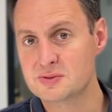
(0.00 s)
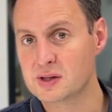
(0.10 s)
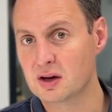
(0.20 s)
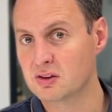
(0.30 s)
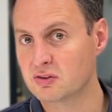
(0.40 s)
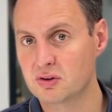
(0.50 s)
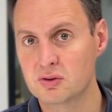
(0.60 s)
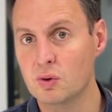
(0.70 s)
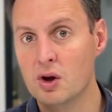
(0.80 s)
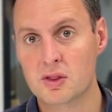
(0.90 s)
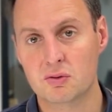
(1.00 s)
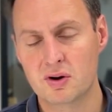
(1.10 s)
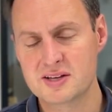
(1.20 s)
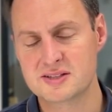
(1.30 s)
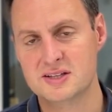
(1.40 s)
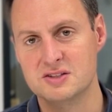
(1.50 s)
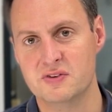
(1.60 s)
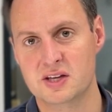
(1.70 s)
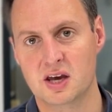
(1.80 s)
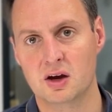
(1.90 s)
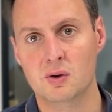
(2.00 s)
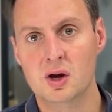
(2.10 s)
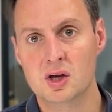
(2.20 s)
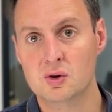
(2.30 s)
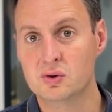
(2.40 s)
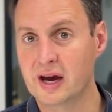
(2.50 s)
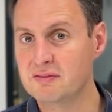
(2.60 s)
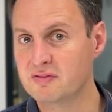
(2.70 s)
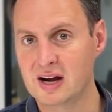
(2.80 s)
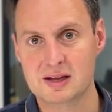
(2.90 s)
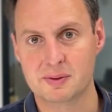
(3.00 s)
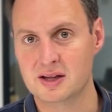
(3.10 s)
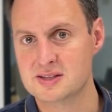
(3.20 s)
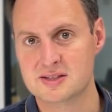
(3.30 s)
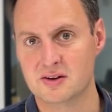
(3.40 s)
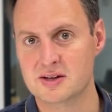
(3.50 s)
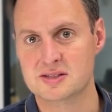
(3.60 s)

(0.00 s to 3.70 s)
we go through the rest of this video, you'll gain valuable insights